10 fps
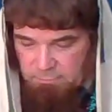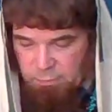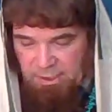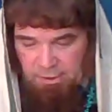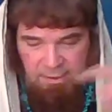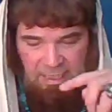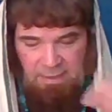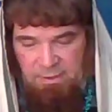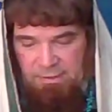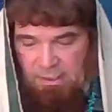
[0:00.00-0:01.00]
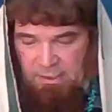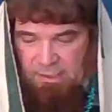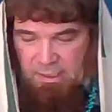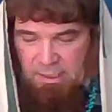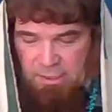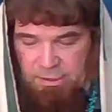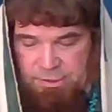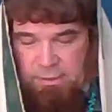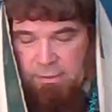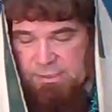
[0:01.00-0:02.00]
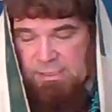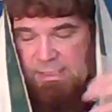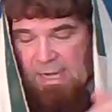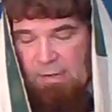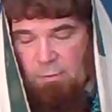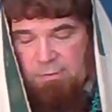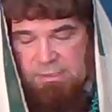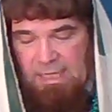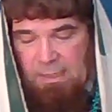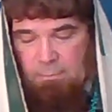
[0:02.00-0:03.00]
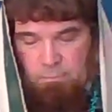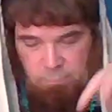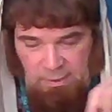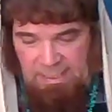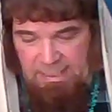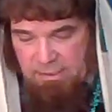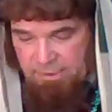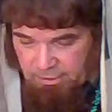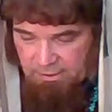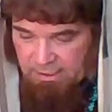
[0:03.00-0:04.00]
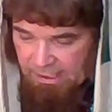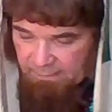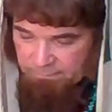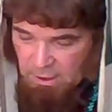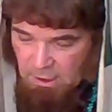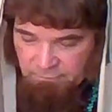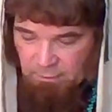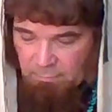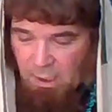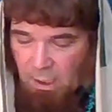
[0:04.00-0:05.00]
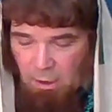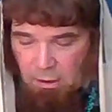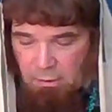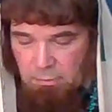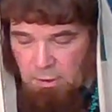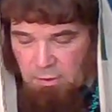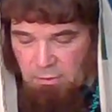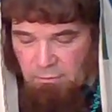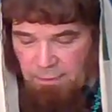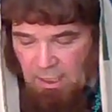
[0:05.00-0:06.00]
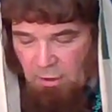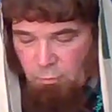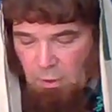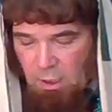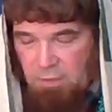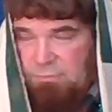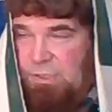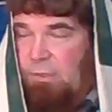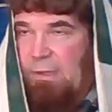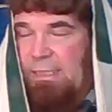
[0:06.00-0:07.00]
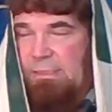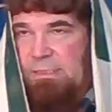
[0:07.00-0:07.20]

Put your name in there. Yeshua Shaddai will redeem blank your name from all their wrongdoing.